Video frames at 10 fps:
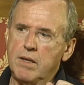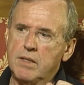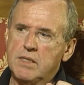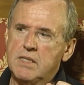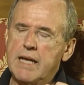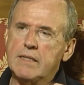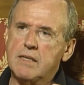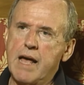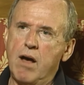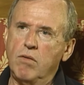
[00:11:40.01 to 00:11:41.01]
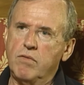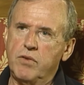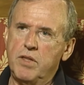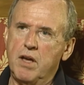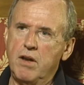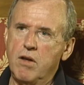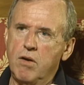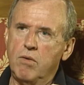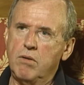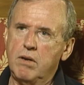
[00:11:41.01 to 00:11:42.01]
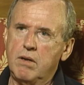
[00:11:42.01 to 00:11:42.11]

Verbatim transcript: sets out for the unknown,